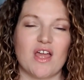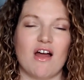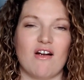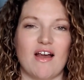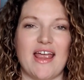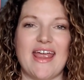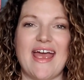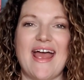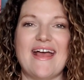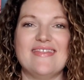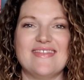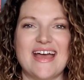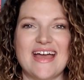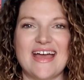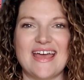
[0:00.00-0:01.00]
All right.
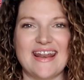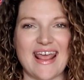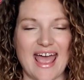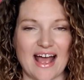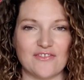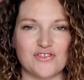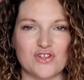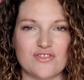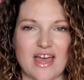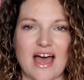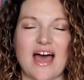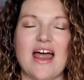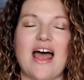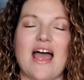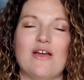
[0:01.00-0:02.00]
And then after
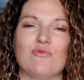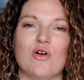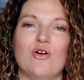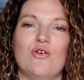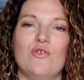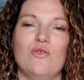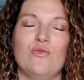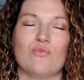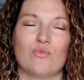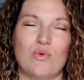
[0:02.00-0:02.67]
that, I wrote,